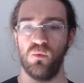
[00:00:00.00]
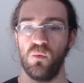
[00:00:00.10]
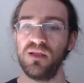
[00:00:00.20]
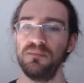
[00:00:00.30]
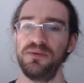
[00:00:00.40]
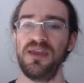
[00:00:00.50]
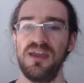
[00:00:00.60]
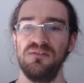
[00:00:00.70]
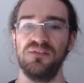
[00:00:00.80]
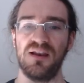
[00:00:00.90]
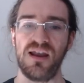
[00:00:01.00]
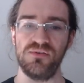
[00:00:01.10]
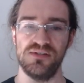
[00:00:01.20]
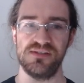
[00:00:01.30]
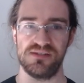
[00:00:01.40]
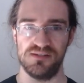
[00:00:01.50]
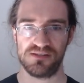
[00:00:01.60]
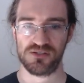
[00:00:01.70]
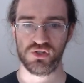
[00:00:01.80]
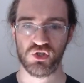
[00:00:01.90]
well-behaved cloud
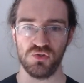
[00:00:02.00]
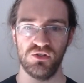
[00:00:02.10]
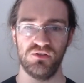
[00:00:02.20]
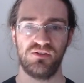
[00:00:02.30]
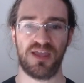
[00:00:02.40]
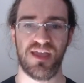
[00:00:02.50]
instance shouldn't